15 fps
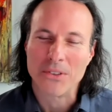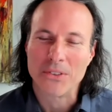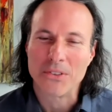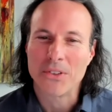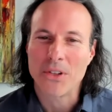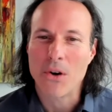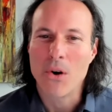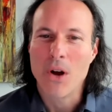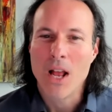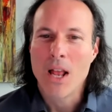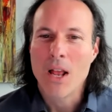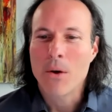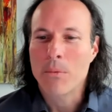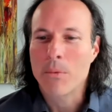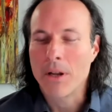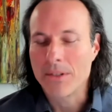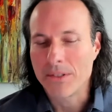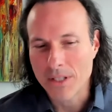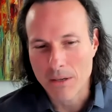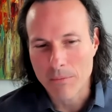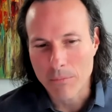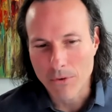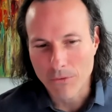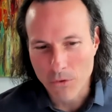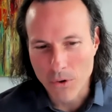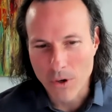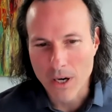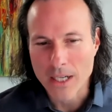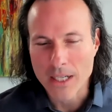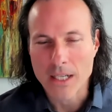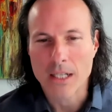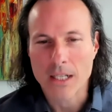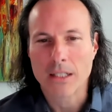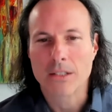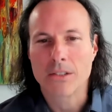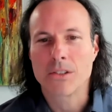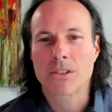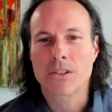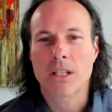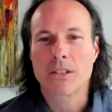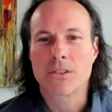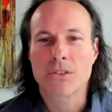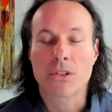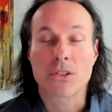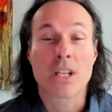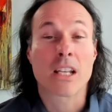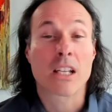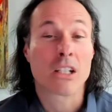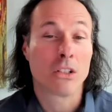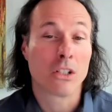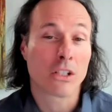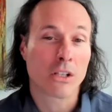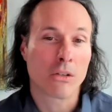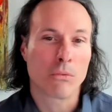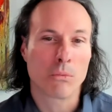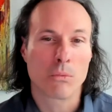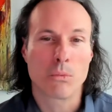And so before I just kind of start taking a look at